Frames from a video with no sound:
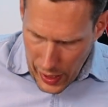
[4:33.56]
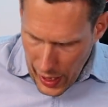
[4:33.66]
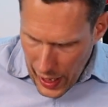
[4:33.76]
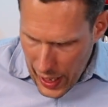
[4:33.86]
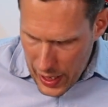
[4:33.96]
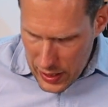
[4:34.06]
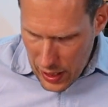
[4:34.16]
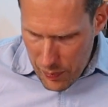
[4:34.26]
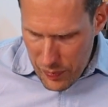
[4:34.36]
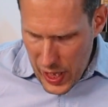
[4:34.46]

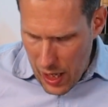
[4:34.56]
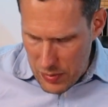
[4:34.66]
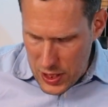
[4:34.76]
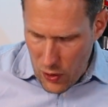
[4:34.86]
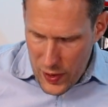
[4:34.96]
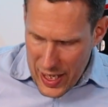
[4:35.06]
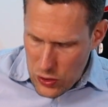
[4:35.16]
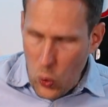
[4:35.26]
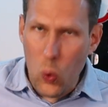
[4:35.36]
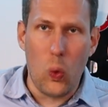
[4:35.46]
And yeah, so
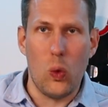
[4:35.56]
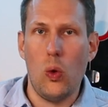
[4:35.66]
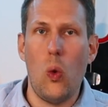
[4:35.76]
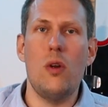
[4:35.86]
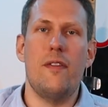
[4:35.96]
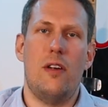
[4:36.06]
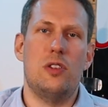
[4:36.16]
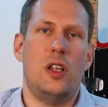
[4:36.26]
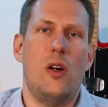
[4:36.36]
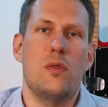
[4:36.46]
that's all of
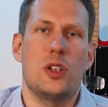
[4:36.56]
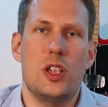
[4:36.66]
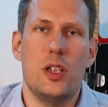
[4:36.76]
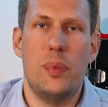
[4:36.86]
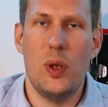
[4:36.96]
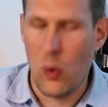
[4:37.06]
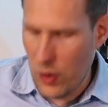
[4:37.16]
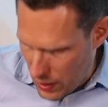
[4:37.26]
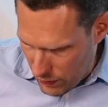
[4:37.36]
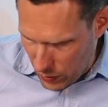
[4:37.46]
those tones are just
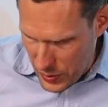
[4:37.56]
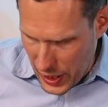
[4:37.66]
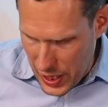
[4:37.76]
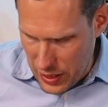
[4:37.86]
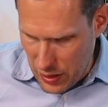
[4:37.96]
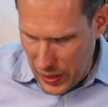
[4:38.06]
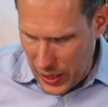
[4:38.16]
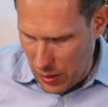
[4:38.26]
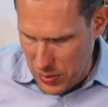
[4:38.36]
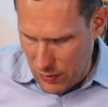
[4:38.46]
purely from changing the
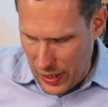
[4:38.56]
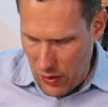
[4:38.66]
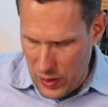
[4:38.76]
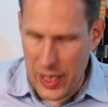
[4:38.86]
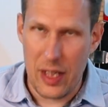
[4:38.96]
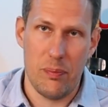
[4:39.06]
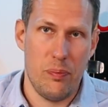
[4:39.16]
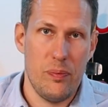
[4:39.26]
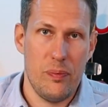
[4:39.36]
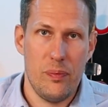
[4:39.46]
pickups around
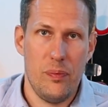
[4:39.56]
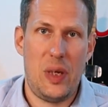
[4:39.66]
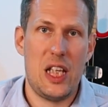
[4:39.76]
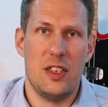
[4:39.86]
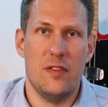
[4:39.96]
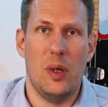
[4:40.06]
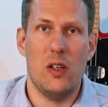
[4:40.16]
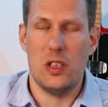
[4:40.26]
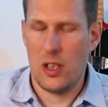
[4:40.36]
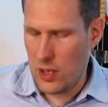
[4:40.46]
in passive
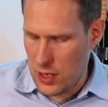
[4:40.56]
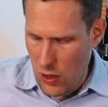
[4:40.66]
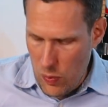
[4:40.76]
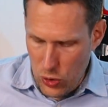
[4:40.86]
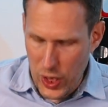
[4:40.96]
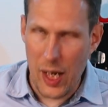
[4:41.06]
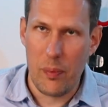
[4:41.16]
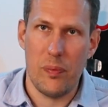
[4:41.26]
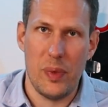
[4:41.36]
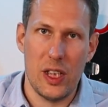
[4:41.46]
mode. So there's no
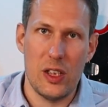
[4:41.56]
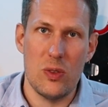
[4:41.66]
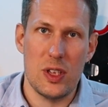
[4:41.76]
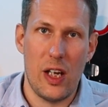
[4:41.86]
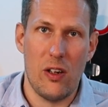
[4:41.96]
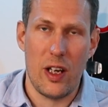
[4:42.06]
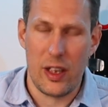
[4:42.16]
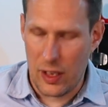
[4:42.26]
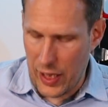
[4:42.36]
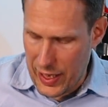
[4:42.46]
preamp being used there or
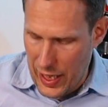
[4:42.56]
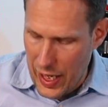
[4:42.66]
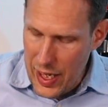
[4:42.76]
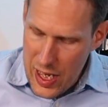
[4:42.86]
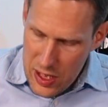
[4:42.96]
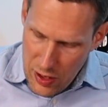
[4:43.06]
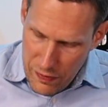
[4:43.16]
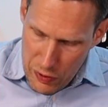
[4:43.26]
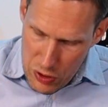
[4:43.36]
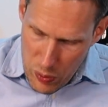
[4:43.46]
anything like that. So
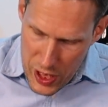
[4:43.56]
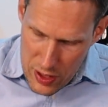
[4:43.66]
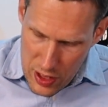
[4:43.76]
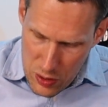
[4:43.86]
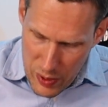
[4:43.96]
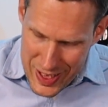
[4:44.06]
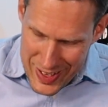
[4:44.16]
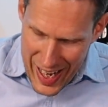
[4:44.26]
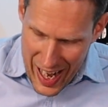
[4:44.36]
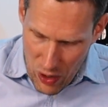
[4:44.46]
if you switch this switch
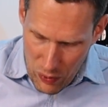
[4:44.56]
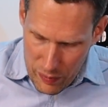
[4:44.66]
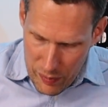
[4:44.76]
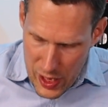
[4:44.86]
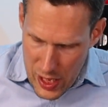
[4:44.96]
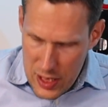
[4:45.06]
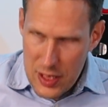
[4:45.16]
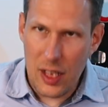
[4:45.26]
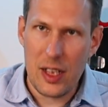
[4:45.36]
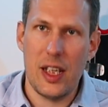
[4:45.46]
down,
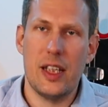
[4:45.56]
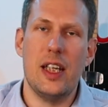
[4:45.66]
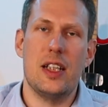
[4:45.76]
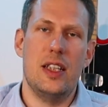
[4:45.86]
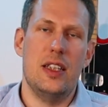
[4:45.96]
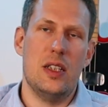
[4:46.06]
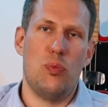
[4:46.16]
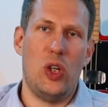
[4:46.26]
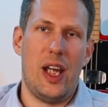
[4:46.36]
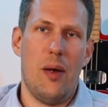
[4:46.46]
suddenly it kicks in this
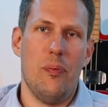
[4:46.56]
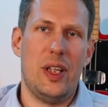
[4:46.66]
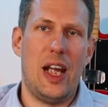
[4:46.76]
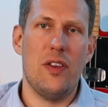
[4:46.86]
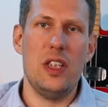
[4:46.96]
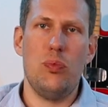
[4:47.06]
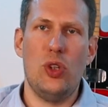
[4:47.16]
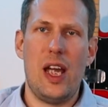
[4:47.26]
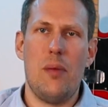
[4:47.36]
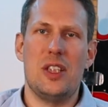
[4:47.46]
preamp. Now this
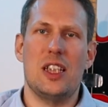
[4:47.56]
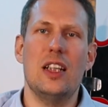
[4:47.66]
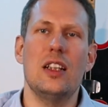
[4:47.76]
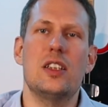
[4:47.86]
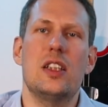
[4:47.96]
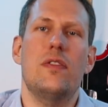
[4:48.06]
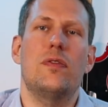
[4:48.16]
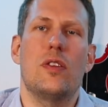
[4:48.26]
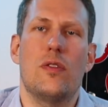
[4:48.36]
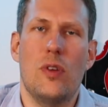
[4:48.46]
preamp is a little
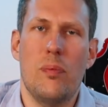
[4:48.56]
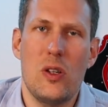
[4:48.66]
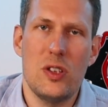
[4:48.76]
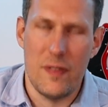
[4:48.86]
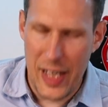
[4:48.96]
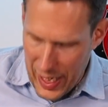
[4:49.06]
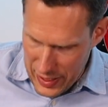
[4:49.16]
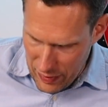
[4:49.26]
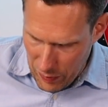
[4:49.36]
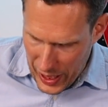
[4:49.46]
different from most of the
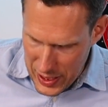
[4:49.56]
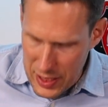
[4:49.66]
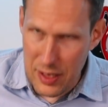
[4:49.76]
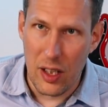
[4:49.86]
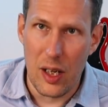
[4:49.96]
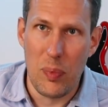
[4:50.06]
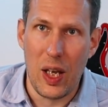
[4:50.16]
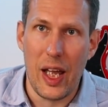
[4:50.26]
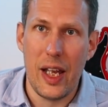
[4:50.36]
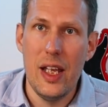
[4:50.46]
active basses that I
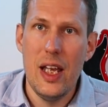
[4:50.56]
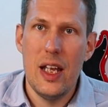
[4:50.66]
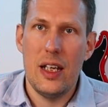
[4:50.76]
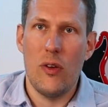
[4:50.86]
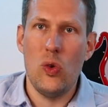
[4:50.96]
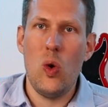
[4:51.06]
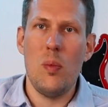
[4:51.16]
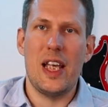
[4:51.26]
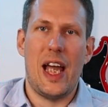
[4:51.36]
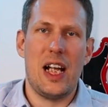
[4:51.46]
play. Now
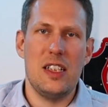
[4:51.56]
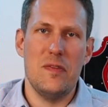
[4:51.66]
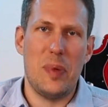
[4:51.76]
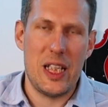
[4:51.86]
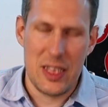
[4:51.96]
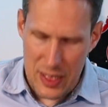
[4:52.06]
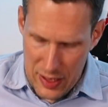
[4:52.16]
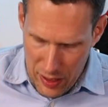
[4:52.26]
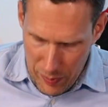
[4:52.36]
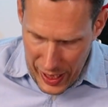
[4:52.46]
normally active basses
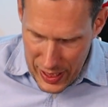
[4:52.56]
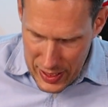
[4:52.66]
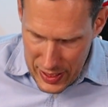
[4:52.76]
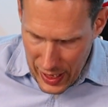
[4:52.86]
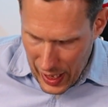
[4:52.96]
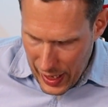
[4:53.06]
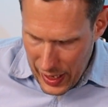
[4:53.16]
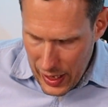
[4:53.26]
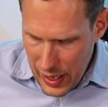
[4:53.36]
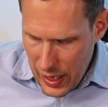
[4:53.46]
that are made
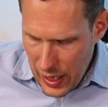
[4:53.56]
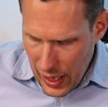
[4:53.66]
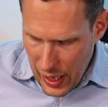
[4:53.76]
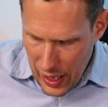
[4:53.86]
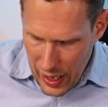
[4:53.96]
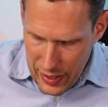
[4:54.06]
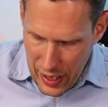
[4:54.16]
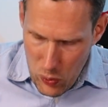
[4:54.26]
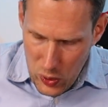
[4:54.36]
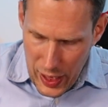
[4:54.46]
today,
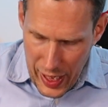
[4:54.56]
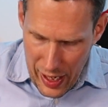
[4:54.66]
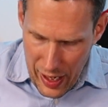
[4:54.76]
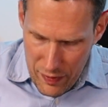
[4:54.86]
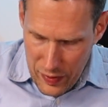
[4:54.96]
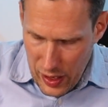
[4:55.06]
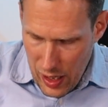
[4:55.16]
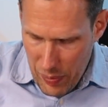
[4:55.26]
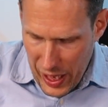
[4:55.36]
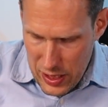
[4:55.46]
they will have
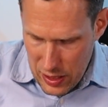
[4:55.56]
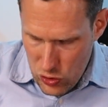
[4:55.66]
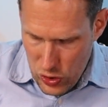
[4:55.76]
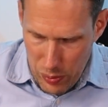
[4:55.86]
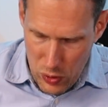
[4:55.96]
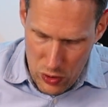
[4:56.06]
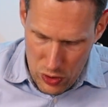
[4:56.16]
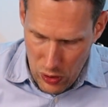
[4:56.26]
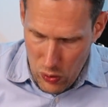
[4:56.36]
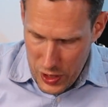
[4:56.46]
a bass and a treble
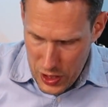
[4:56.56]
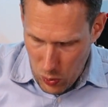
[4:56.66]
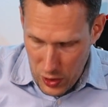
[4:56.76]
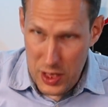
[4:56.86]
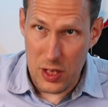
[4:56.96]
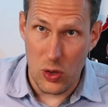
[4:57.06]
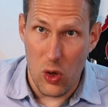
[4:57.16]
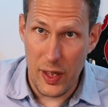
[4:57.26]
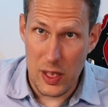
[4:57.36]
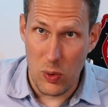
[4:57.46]
control, which is what this has
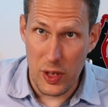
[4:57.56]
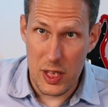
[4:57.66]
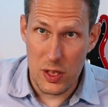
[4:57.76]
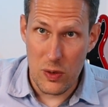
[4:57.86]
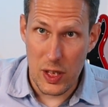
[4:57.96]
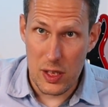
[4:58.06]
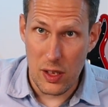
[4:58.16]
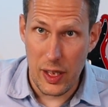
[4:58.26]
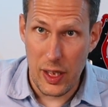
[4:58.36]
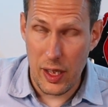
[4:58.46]
got. That's what these 2 things
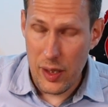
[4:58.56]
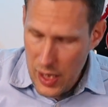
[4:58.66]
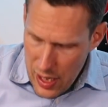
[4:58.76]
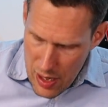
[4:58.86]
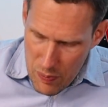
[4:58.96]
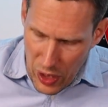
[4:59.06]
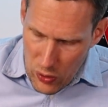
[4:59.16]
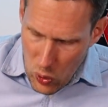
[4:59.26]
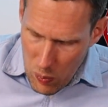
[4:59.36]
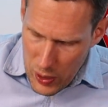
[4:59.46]
are here.
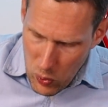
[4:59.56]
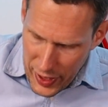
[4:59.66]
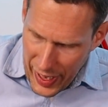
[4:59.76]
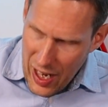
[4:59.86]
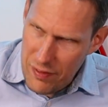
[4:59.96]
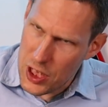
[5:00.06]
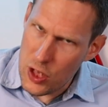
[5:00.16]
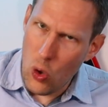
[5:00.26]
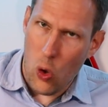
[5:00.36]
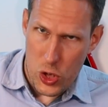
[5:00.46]
But normally what they have is a
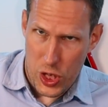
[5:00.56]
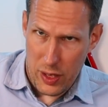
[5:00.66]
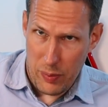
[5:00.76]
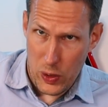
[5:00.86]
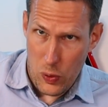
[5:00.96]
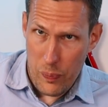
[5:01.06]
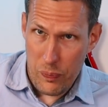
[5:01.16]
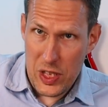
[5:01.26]
notch in the middle.